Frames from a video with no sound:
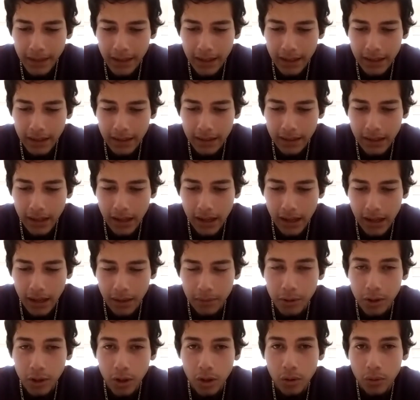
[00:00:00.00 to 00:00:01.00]
And
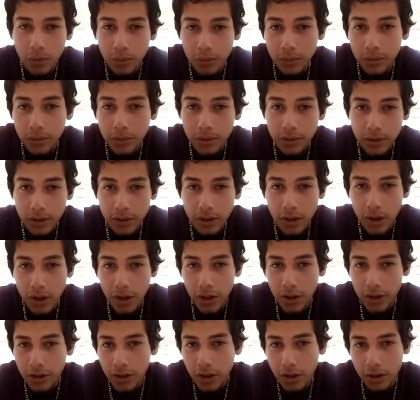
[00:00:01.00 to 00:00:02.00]

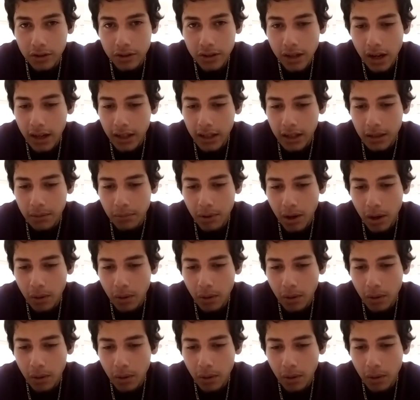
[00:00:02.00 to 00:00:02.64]
they're talking about